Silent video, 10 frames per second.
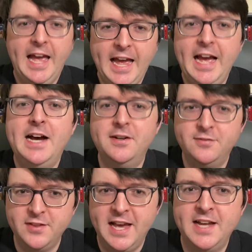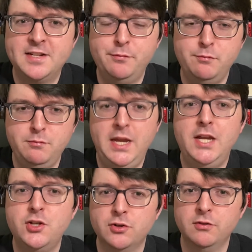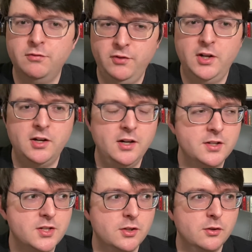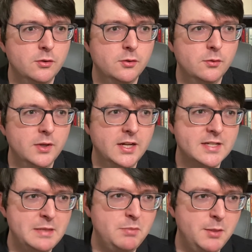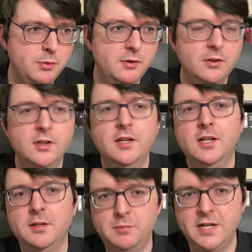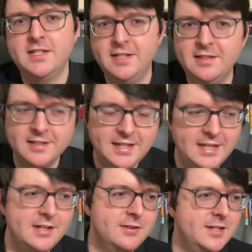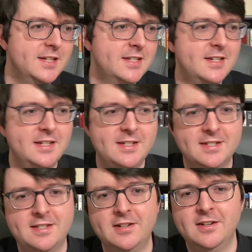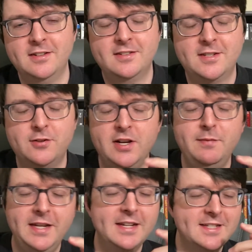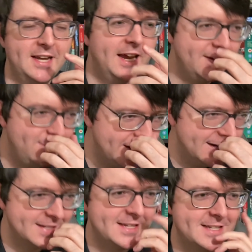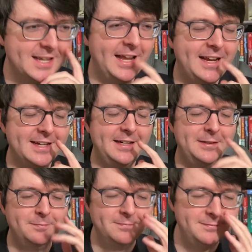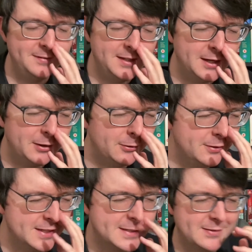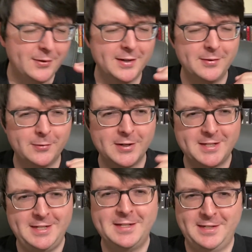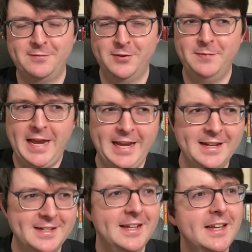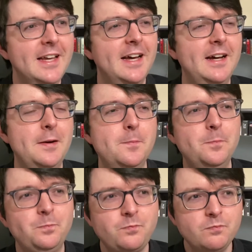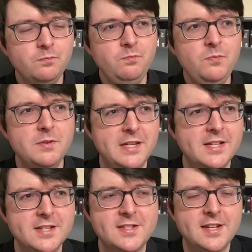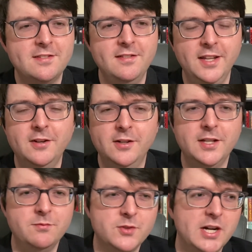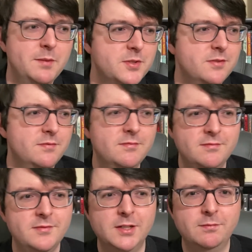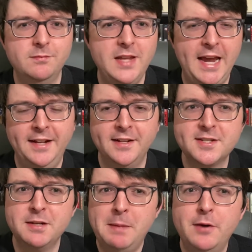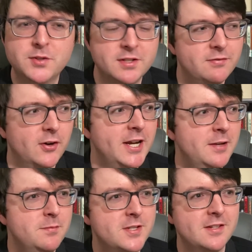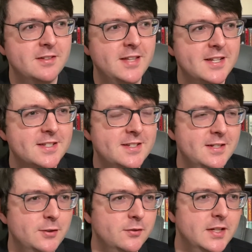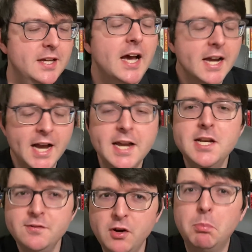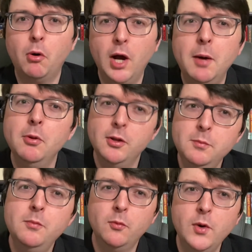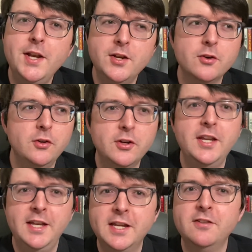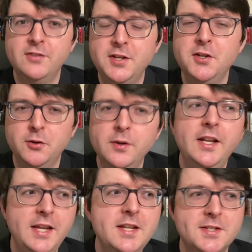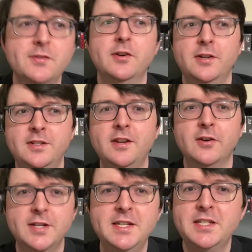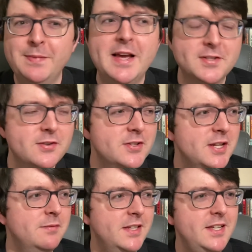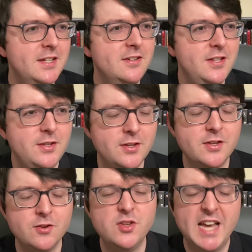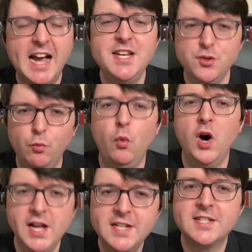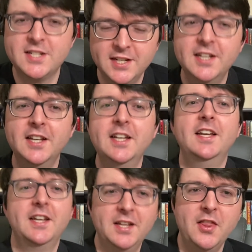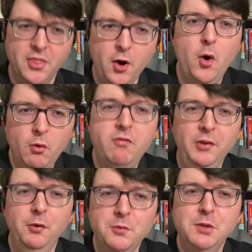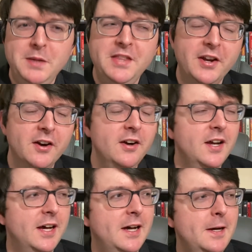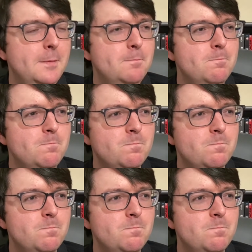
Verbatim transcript: have that major flaw. So when I see people praising the Kino disc, I just start screaming inside because it's like, um, no, it's one of the worst discs ever made. Um, because it literally drops, you know, endless amounts of frames and that's you know kind of a problem when you're looking at a video release or a, or a disc master or something you know you, you kind of want the whole film to be there um,